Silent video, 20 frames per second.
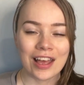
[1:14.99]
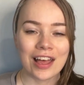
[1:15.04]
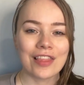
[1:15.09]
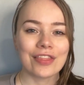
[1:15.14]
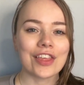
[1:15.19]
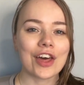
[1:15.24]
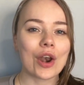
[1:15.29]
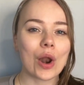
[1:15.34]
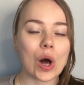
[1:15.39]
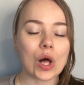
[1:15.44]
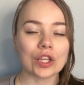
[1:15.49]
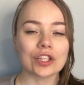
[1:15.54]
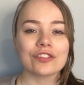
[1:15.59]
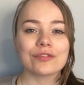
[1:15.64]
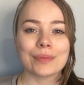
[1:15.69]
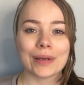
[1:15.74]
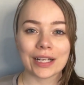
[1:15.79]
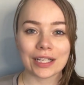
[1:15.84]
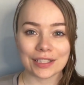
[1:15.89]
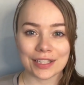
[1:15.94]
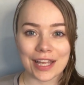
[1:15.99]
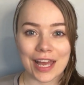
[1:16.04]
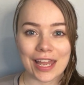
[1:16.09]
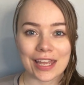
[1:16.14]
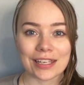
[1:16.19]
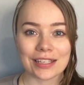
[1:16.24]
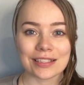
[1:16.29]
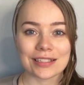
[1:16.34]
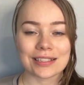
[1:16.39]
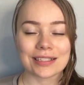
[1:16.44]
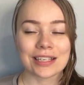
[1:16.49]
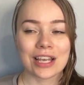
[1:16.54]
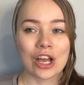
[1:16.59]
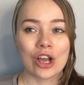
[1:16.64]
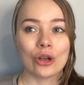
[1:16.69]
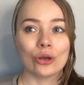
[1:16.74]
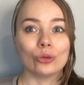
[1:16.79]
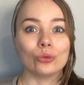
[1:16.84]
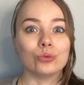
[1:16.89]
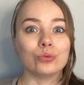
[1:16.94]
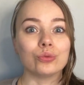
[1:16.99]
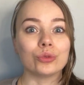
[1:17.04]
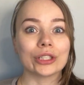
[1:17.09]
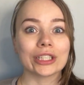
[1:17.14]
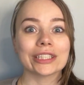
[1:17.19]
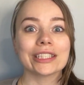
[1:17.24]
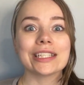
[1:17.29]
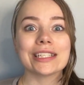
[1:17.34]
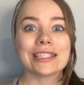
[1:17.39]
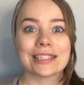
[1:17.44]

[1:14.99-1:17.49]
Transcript: that all of my clients really